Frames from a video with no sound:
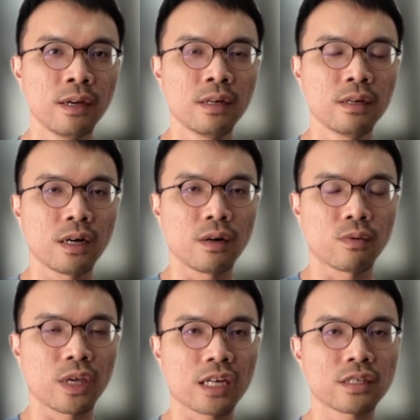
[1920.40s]

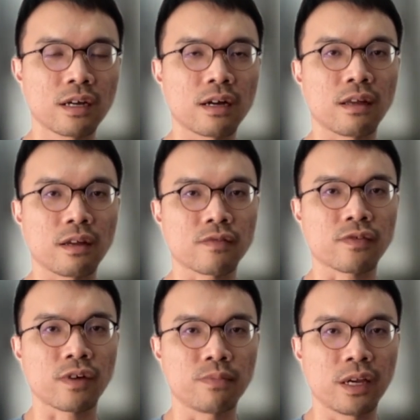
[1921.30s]
We actually got lots
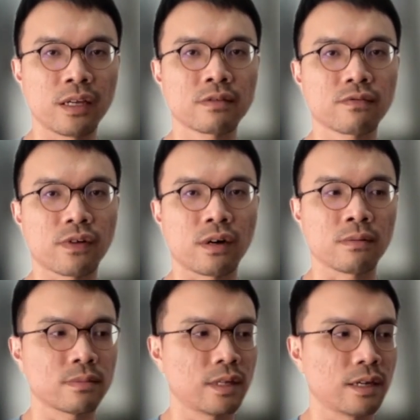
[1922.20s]
of complaints
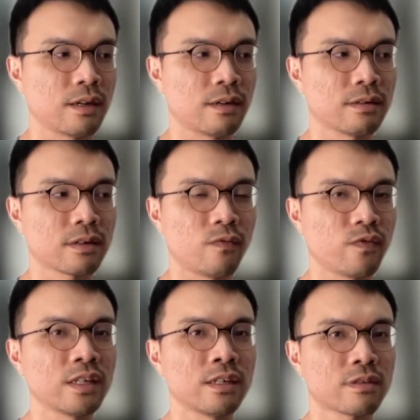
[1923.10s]
from the
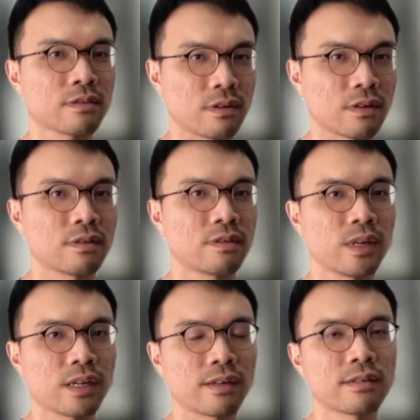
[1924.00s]
convenience stores
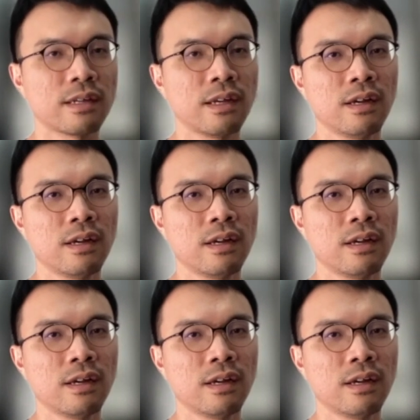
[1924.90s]
because